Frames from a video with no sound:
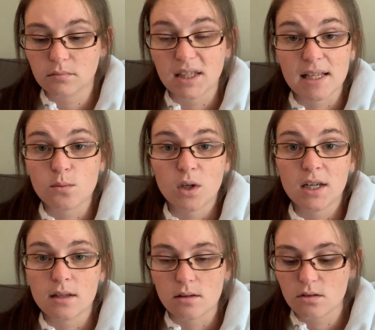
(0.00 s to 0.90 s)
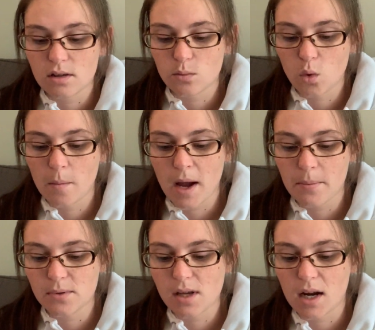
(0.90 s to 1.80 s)
That's what it is, just warm
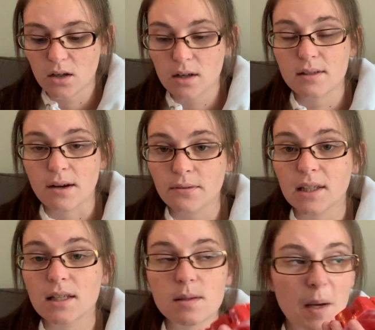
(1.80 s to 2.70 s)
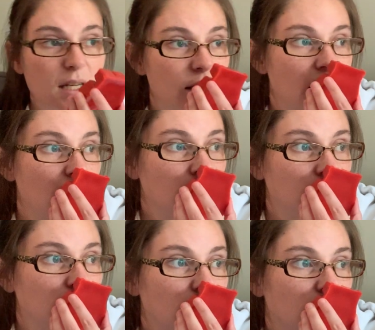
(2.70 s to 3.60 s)
apple cider. Definitely spicy,
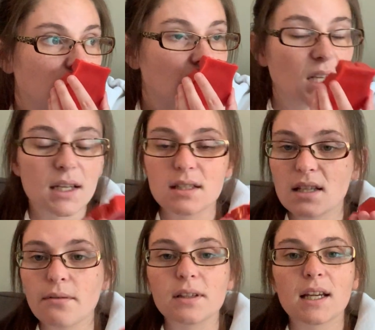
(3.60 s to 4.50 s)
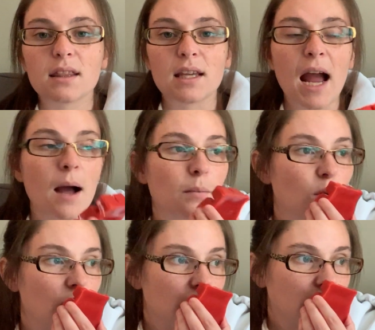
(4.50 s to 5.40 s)
can definitely get the
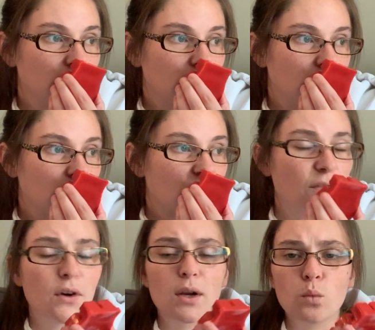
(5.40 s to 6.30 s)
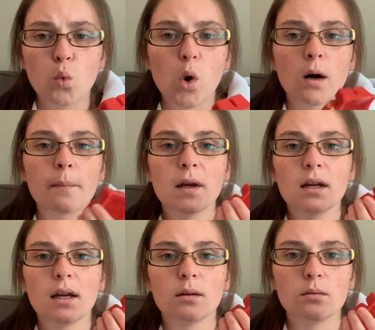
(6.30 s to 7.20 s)
apple, very warm
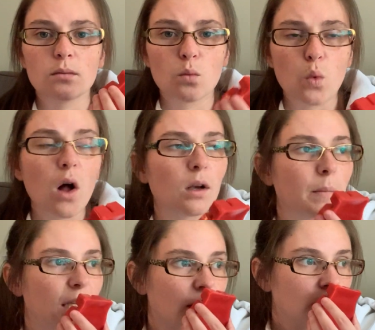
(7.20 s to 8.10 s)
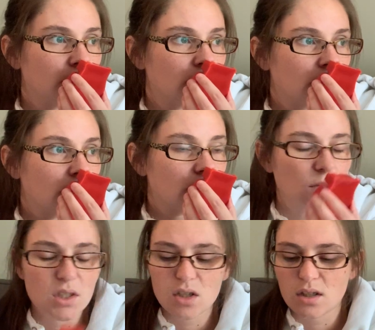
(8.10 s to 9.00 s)
and welcoming.
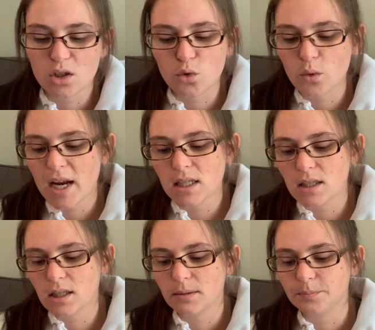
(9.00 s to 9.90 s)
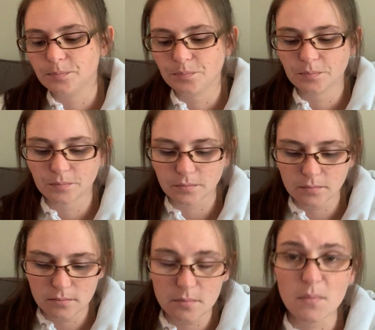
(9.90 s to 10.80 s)
Just a great
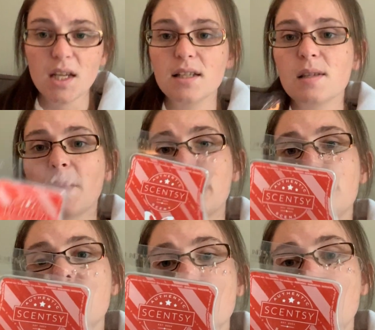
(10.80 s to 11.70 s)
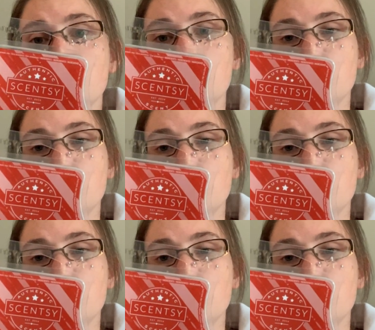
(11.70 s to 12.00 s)
spicy scent.